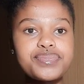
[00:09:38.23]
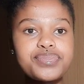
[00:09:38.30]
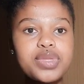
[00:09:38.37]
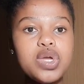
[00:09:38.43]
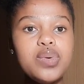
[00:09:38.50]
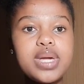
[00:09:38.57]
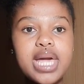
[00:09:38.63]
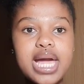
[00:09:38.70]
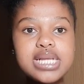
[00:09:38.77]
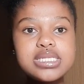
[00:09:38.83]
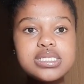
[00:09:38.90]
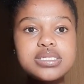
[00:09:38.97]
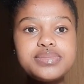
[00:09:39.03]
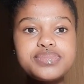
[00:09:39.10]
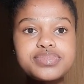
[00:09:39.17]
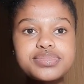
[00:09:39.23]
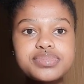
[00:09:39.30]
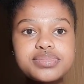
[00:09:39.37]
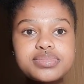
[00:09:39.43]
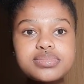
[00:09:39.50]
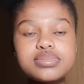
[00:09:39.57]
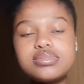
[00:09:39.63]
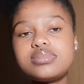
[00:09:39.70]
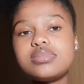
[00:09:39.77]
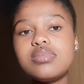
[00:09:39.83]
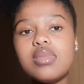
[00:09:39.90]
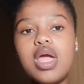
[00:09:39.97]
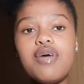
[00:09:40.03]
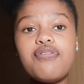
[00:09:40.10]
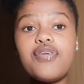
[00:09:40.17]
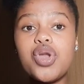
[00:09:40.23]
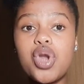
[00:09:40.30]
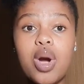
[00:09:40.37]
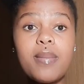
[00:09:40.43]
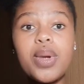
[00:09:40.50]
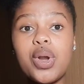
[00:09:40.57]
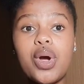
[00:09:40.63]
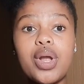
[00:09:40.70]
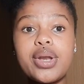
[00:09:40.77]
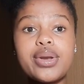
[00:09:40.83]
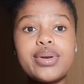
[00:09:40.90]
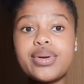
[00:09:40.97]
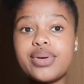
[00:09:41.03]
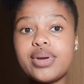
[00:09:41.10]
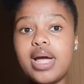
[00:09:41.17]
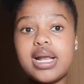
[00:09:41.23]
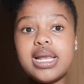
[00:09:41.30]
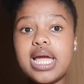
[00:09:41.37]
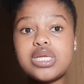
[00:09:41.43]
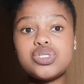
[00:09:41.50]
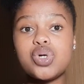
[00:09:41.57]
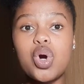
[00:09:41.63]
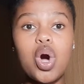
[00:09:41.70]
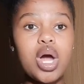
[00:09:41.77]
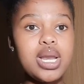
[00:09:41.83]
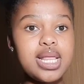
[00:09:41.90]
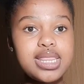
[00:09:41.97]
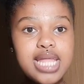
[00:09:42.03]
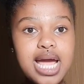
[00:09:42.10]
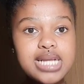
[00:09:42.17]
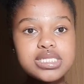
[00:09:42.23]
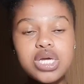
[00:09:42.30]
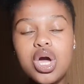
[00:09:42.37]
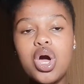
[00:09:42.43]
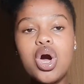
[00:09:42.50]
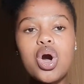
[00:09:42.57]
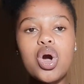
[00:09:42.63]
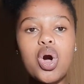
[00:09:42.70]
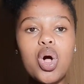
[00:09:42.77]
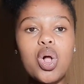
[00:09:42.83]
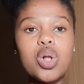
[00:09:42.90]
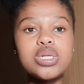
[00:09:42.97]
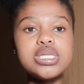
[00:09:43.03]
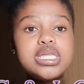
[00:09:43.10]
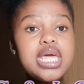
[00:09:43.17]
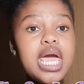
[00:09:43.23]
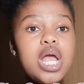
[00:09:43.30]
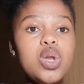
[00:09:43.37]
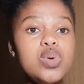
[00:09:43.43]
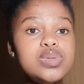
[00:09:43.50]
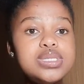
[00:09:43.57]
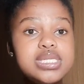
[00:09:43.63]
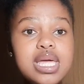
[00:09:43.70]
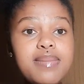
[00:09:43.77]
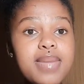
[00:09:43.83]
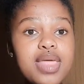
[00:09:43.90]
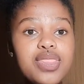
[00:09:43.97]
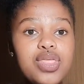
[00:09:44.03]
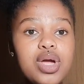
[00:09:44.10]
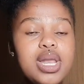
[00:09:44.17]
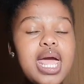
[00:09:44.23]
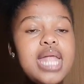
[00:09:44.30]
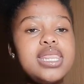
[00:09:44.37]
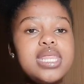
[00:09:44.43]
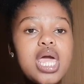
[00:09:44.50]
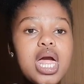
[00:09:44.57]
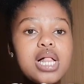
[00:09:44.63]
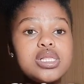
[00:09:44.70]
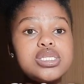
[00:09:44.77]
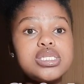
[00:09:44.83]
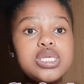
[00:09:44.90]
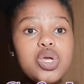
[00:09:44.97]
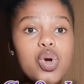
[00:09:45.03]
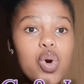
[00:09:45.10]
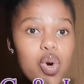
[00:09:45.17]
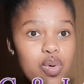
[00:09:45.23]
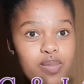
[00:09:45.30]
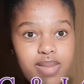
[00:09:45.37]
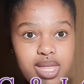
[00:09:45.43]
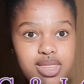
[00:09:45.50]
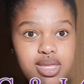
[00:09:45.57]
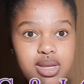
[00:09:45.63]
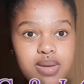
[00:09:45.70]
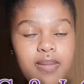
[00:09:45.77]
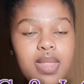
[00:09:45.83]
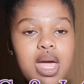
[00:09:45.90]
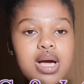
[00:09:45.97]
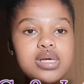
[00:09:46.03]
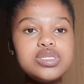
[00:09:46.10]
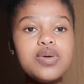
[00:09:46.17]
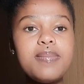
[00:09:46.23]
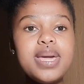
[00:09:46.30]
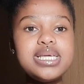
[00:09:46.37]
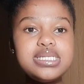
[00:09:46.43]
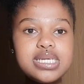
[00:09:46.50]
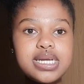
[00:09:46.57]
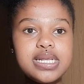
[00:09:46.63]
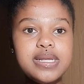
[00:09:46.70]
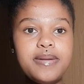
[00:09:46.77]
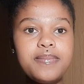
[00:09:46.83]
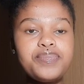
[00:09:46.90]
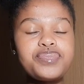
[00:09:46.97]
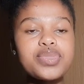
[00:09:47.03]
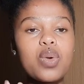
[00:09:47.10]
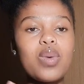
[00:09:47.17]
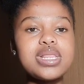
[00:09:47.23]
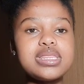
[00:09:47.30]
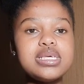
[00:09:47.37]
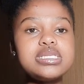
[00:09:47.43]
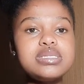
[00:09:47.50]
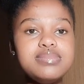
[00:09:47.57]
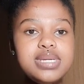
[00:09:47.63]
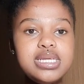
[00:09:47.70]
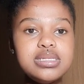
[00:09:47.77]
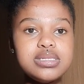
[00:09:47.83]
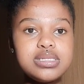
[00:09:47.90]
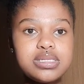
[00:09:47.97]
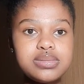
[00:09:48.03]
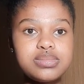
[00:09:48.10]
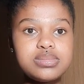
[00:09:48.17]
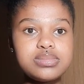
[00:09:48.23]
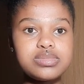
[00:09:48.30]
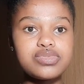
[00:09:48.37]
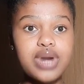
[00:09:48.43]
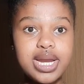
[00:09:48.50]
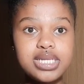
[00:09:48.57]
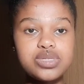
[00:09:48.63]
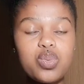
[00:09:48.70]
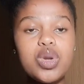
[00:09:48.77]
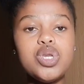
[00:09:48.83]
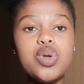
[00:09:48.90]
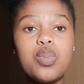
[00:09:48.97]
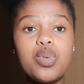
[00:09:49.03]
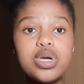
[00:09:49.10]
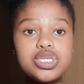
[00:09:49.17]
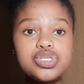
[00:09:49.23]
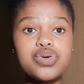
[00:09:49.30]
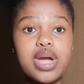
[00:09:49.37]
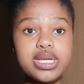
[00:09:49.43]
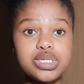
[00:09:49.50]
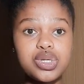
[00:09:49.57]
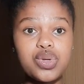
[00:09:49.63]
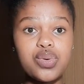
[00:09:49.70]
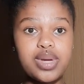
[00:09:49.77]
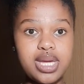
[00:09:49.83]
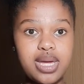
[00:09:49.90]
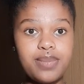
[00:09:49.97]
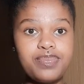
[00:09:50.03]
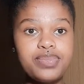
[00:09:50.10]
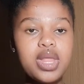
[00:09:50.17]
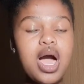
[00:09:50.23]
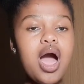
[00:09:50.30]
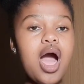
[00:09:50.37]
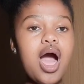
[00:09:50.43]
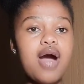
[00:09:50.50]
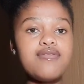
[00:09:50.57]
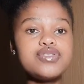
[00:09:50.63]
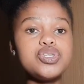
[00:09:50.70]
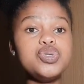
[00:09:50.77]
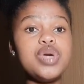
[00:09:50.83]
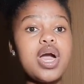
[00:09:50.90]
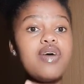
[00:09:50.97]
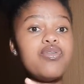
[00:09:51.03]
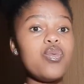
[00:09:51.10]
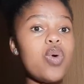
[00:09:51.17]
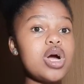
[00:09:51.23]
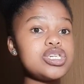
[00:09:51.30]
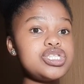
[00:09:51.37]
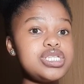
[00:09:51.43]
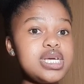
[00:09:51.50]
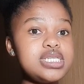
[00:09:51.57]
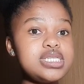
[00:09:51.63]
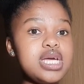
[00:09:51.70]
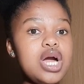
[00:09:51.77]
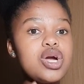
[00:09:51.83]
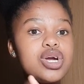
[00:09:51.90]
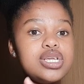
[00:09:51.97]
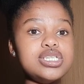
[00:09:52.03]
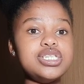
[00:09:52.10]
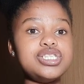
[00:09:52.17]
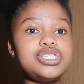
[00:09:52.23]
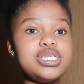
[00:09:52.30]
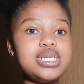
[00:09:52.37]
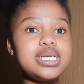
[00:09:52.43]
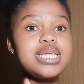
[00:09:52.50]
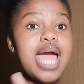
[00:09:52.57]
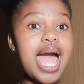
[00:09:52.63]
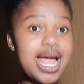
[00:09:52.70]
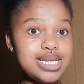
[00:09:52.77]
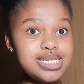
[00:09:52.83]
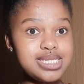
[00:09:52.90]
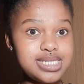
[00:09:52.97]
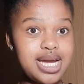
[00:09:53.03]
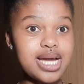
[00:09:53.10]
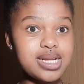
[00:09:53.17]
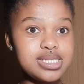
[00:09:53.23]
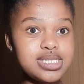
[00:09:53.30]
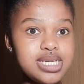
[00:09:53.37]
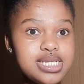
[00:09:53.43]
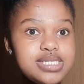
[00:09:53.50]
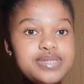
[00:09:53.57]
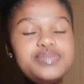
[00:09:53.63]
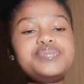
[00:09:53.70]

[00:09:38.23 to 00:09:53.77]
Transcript: you get a phenomenon, I'd like to call it that, called the LOC method and the LCO method. So basically what this means, right, when you're moisturizing your hair, after you have washed it, conditioned it, and detangled it,